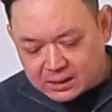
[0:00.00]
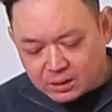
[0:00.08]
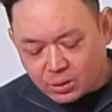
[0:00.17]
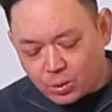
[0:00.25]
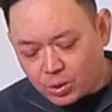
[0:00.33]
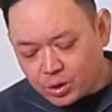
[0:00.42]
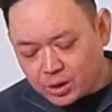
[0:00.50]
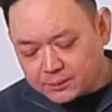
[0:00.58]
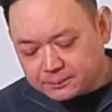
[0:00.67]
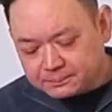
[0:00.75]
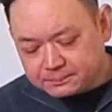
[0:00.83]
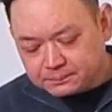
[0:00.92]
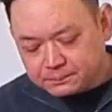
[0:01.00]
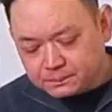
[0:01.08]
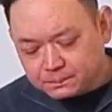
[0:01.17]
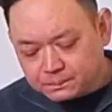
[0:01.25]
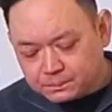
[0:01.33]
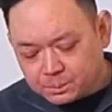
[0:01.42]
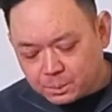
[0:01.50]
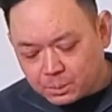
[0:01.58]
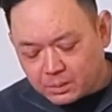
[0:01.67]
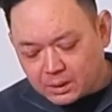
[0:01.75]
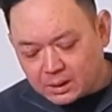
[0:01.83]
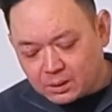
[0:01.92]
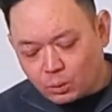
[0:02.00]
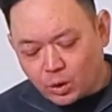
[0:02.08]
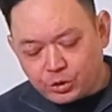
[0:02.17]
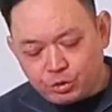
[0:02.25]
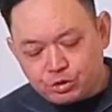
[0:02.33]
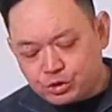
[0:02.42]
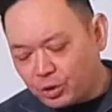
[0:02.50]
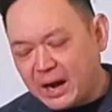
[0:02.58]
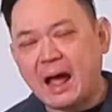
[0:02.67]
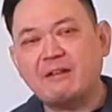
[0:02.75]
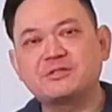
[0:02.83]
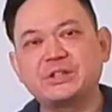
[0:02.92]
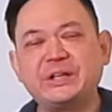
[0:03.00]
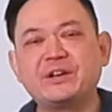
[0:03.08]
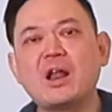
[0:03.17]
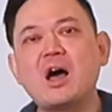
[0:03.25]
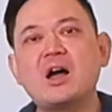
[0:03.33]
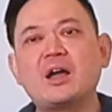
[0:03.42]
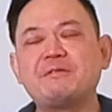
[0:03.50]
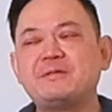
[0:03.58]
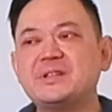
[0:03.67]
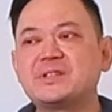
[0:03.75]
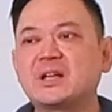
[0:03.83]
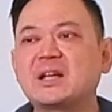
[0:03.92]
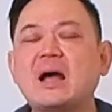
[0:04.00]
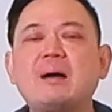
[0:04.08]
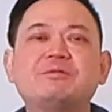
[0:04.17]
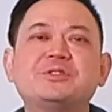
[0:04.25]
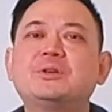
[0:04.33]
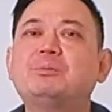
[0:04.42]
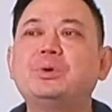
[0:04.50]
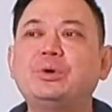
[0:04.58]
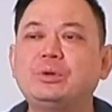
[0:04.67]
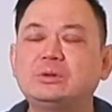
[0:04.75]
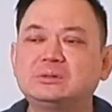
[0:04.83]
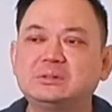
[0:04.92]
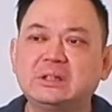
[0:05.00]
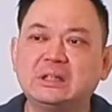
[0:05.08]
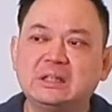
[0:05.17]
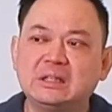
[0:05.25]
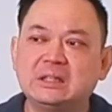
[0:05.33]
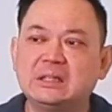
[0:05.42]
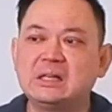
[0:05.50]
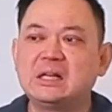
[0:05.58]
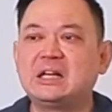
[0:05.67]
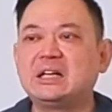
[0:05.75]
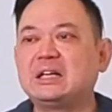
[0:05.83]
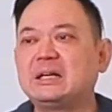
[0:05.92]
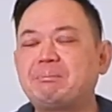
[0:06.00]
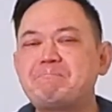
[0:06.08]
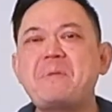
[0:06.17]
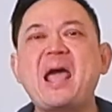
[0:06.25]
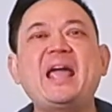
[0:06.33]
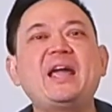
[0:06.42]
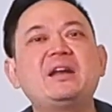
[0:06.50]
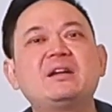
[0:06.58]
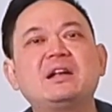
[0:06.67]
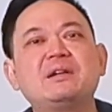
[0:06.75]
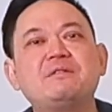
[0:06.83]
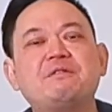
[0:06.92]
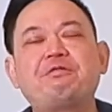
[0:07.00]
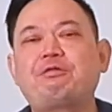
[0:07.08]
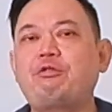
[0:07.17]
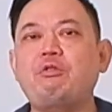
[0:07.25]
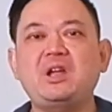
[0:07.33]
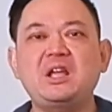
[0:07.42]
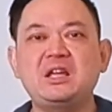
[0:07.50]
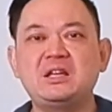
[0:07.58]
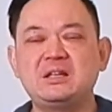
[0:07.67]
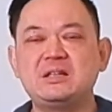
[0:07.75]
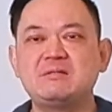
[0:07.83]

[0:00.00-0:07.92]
Or what you sought after in life is a comfortable, pain-free,